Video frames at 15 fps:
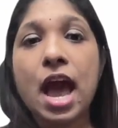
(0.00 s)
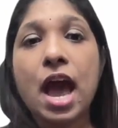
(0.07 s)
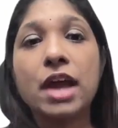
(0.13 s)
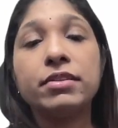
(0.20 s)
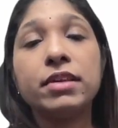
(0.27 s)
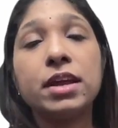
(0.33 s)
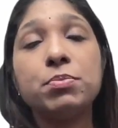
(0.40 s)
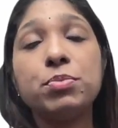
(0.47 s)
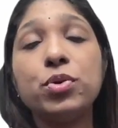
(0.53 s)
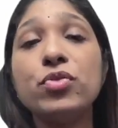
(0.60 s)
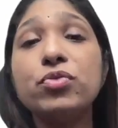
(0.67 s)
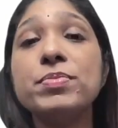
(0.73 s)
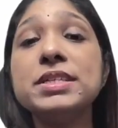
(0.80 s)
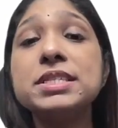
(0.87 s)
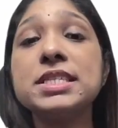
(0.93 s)
and the
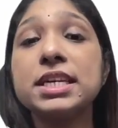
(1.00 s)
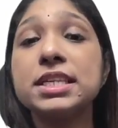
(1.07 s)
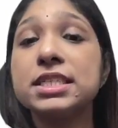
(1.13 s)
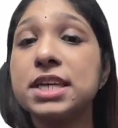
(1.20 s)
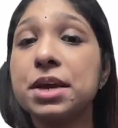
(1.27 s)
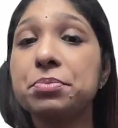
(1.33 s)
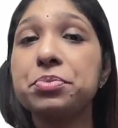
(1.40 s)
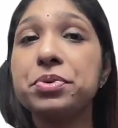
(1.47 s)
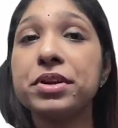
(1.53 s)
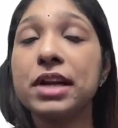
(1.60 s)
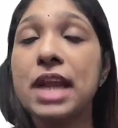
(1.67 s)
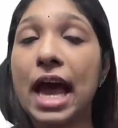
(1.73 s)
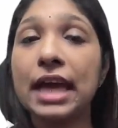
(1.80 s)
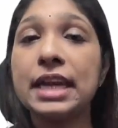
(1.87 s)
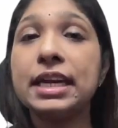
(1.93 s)
improvements in
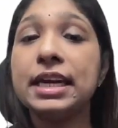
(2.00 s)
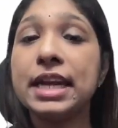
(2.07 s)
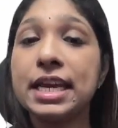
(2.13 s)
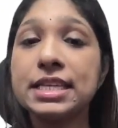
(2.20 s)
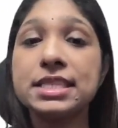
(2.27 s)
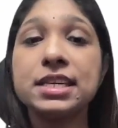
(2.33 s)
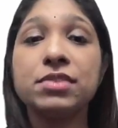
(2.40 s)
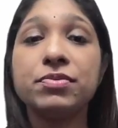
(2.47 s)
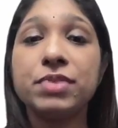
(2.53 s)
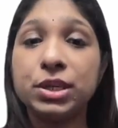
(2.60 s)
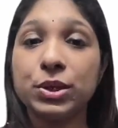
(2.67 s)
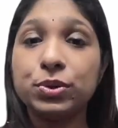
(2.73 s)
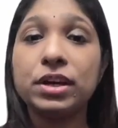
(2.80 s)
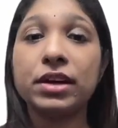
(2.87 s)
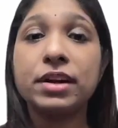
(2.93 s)
temporal and nasal
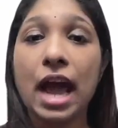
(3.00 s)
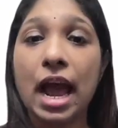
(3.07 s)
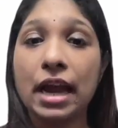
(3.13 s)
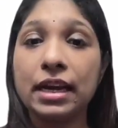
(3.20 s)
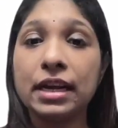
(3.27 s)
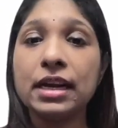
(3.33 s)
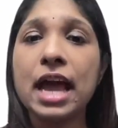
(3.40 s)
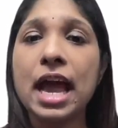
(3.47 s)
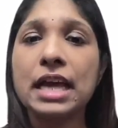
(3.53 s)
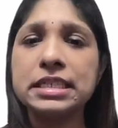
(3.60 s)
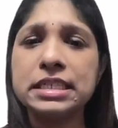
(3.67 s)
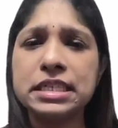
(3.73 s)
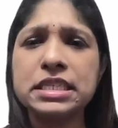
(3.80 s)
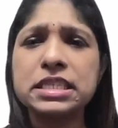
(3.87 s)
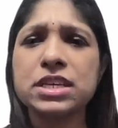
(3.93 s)
venular angle
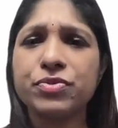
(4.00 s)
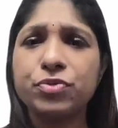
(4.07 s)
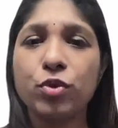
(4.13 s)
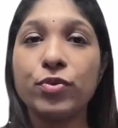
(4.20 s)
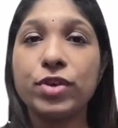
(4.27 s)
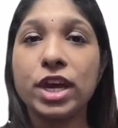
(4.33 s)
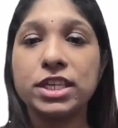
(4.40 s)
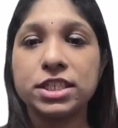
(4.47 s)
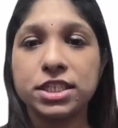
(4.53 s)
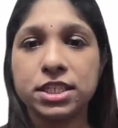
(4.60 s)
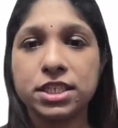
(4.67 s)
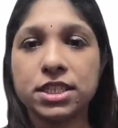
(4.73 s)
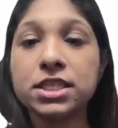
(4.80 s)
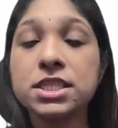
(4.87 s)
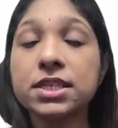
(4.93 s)
and disc fovea
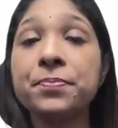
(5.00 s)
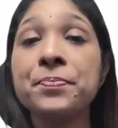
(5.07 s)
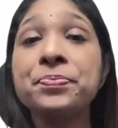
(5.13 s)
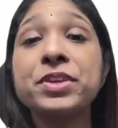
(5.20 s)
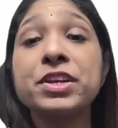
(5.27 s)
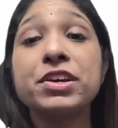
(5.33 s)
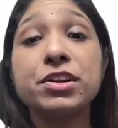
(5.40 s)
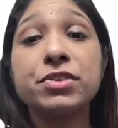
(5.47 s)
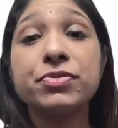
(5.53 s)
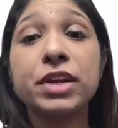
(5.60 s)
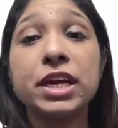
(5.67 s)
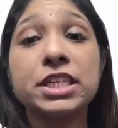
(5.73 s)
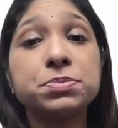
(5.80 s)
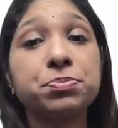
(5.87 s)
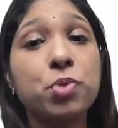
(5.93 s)
distance
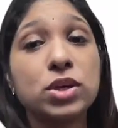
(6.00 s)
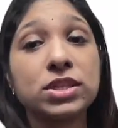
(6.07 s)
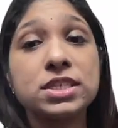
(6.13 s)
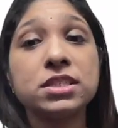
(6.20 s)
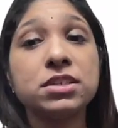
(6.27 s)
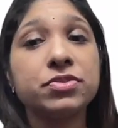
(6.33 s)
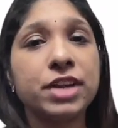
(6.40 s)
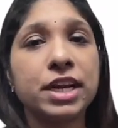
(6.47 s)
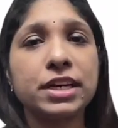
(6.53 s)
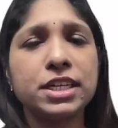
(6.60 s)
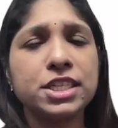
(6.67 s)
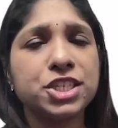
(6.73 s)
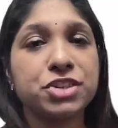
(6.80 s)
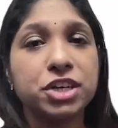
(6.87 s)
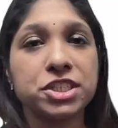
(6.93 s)
reflect positive
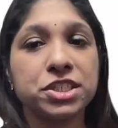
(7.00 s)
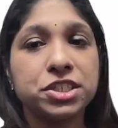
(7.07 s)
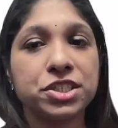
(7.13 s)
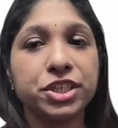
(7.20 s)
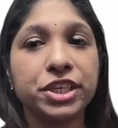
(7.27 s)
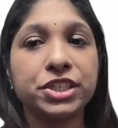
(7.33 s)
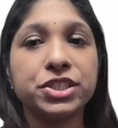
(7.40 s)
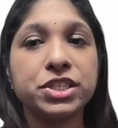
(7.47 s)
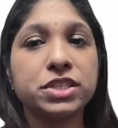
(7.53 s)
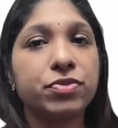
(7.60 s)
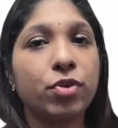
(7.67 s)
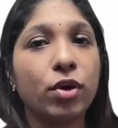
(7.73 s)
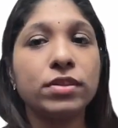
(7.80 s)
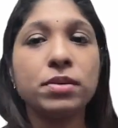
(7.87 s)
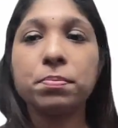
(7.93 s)
retinal structure changes
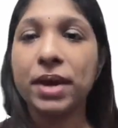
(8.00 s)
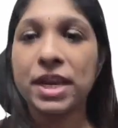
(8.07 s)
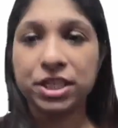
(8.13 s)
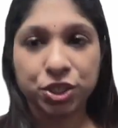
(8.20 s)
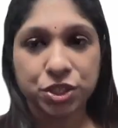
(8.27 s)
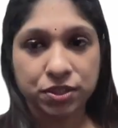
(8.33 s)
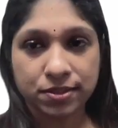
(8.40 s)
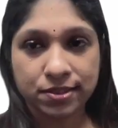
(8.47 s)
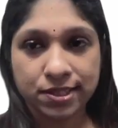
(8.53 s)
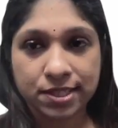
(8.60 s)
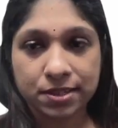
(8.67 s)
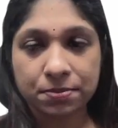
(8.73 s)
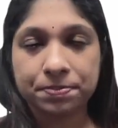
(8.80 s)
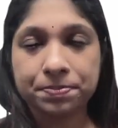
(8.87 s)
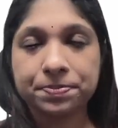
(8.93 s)
for the patients.